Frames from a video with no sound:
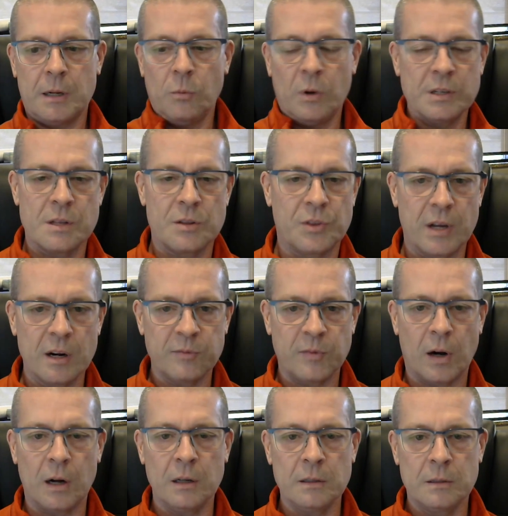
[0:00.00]
It wasn't their
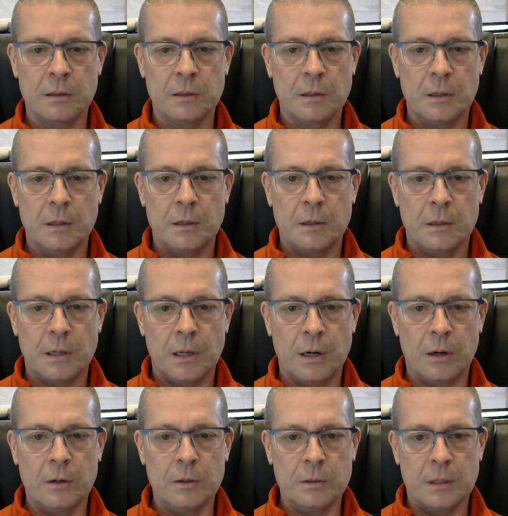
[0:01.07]
fault,
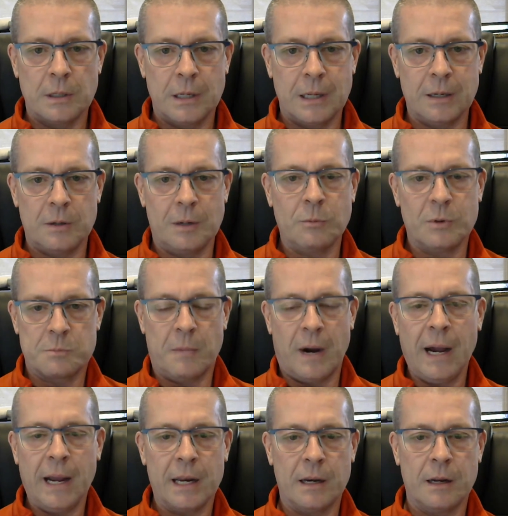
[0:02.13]
it was
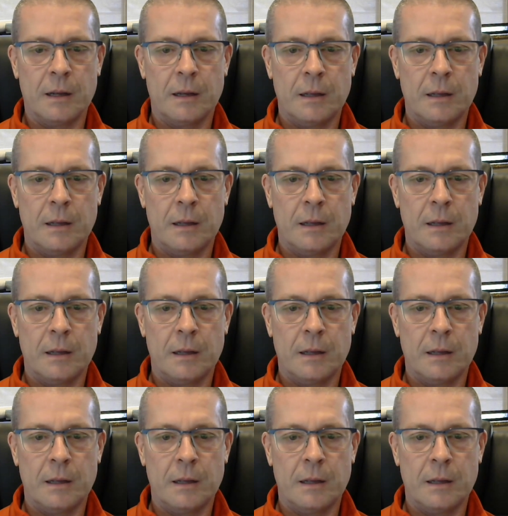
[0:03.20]
mine.